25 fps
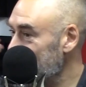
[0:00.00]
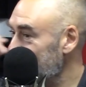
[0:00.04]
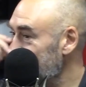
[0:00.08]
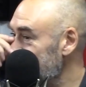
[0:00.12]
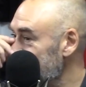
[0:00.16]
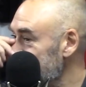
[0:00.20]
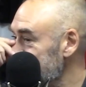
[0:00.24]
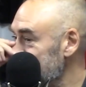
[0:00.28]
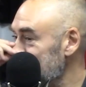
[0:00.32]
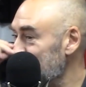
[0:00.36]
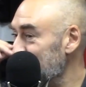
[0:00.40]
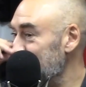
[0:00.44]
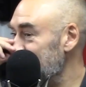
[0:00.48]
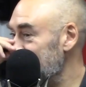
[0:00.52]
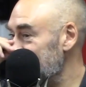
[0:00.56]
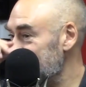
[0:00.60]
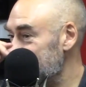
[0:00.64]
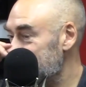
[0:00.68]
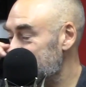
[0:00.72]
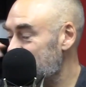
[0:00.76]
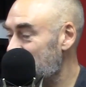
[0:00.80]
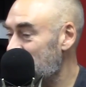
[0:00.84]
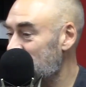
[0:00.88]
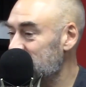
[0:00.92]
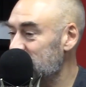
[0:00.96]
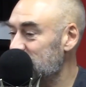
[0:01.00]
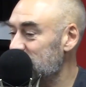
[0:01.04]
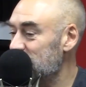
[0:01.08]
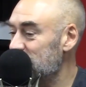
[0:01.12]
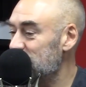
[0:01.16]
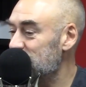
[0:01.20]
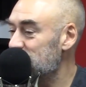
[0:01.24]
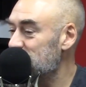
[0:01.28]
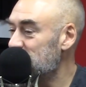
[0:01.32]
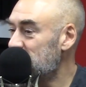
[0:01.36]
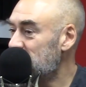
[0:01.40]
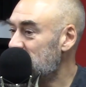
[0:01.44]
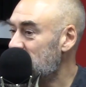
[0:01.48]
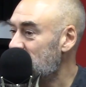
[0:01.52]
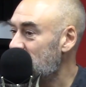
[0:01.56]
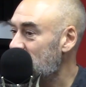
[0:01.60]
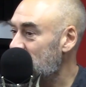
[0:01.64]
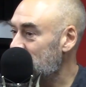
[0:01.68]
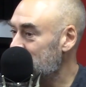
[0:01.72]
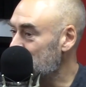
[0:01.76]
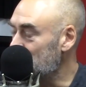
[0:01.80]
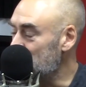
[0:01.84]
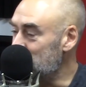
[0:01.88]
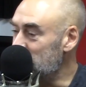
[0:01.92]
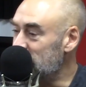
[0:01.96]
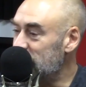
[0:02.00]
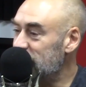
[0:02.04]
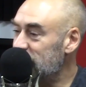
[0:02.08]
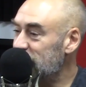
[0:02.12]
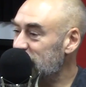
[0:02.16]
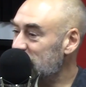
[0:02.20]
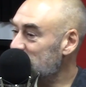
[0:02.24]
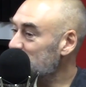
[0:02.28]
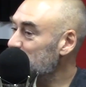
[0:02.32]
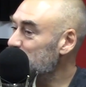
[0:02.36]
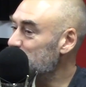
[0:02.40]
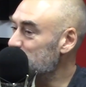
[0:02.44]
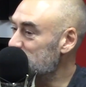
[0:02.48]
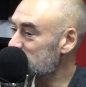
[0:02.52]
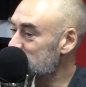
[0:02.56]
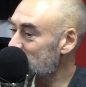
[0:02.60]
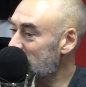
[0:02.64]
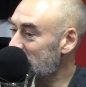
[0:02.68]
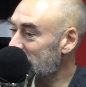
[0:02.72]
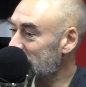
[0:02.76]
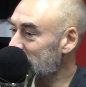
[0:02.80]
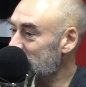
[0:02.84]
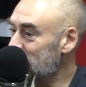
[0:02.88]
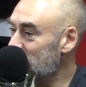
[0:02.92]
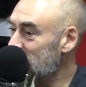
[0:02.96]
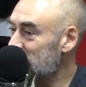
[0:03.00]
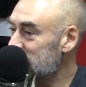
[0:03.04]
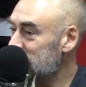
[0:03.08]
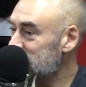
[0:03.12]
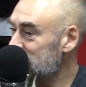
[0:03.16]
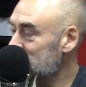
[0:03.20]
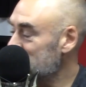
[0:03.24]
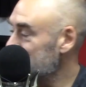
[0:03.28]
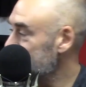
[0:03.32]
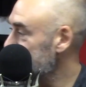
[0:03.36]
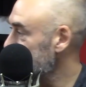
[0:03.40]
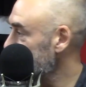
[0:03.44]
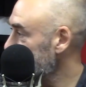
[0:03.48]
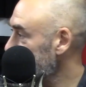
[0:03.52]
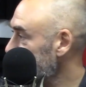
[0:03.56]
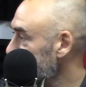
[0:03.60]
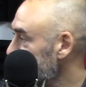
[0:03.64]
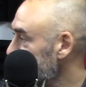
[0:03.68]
and there's obvious candidates. I thought the midfield was man of the match in a certain